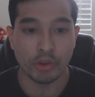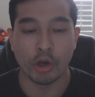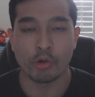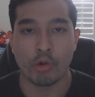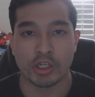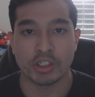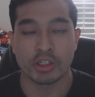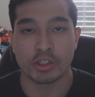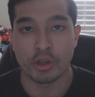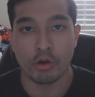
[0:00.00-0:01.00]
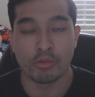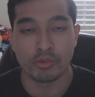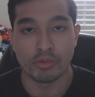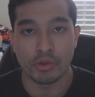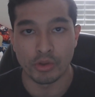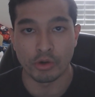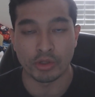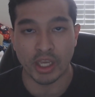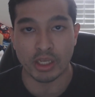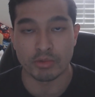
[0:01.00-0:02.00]
No questions, no
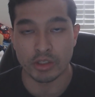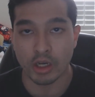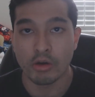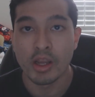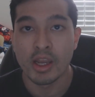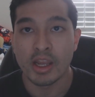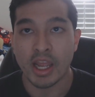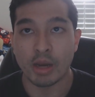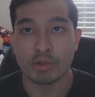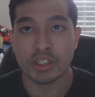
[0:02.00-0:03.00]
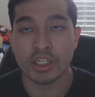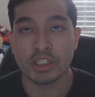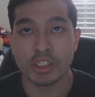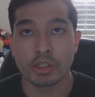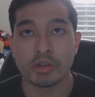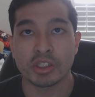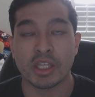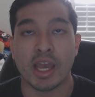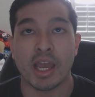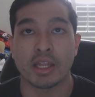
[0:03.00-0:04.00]
games, you know?" And we see to it
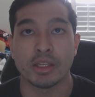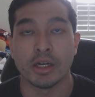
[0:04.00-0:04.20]
that